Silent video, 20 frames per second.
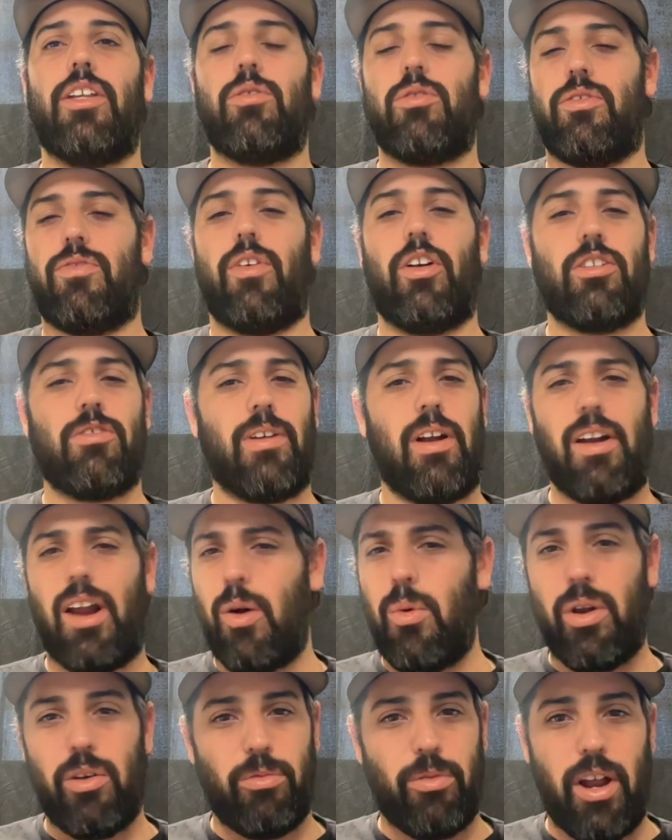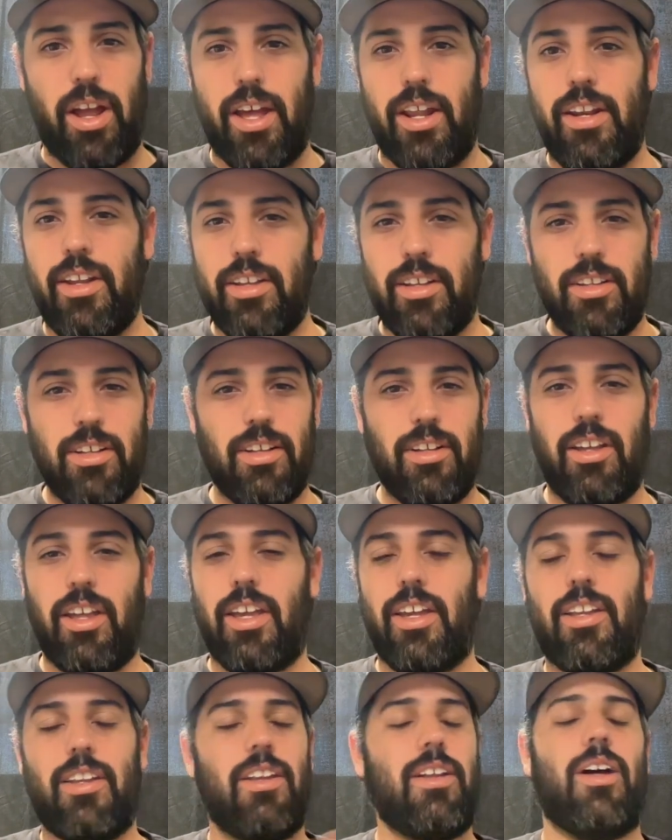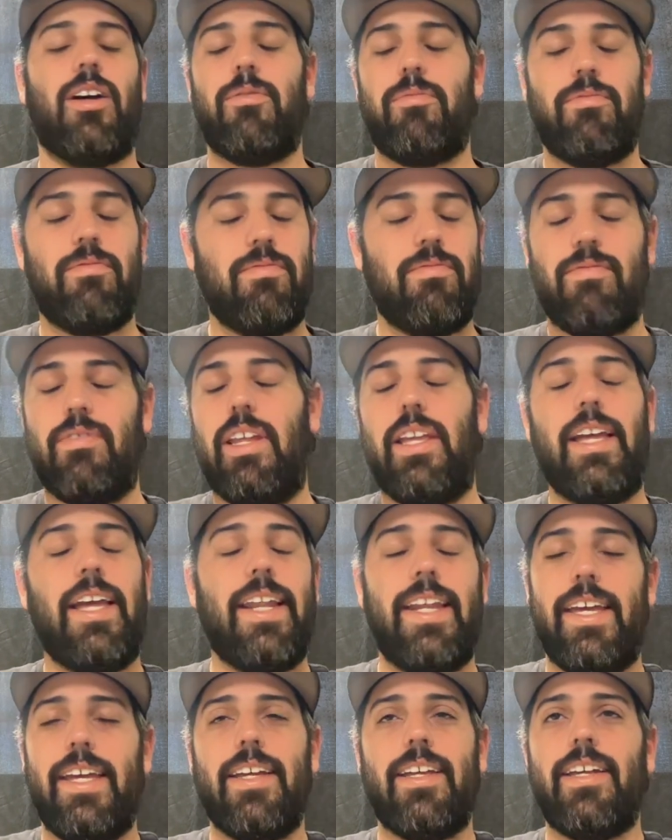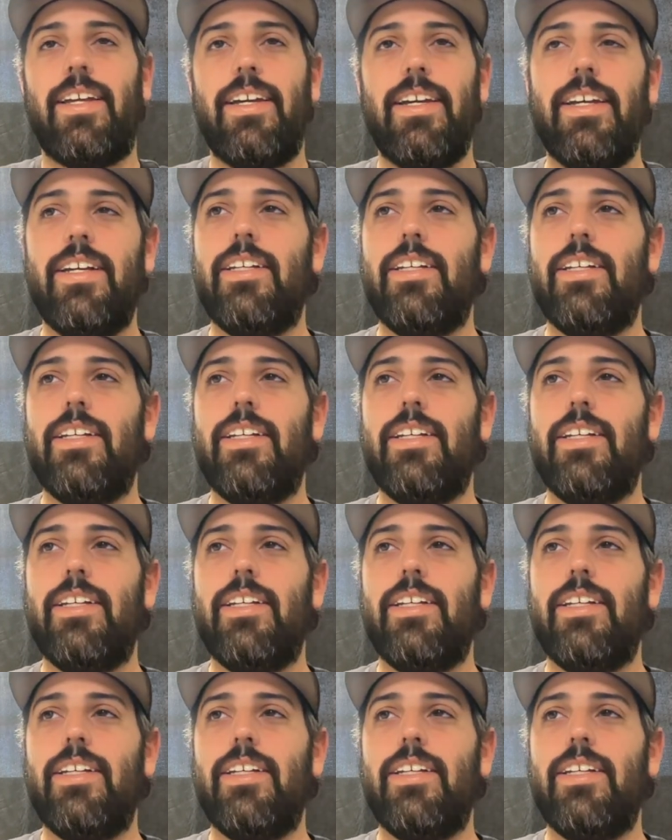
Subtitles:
This was first round. I went red like an idiot.